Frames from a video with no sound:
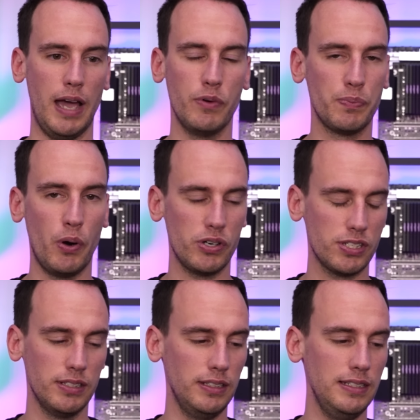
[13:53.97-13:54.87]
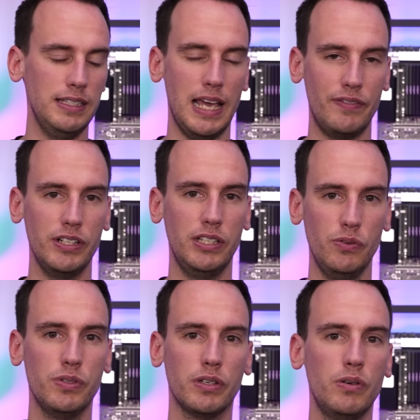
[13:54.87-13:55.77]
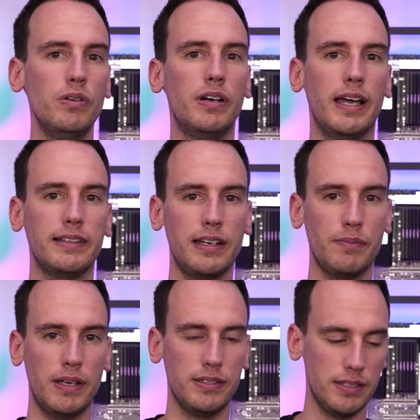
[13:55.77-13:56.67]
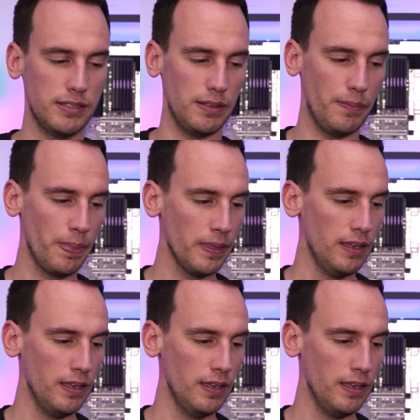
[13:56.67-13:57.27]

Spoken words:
I would personally never use a cooler like that in my system.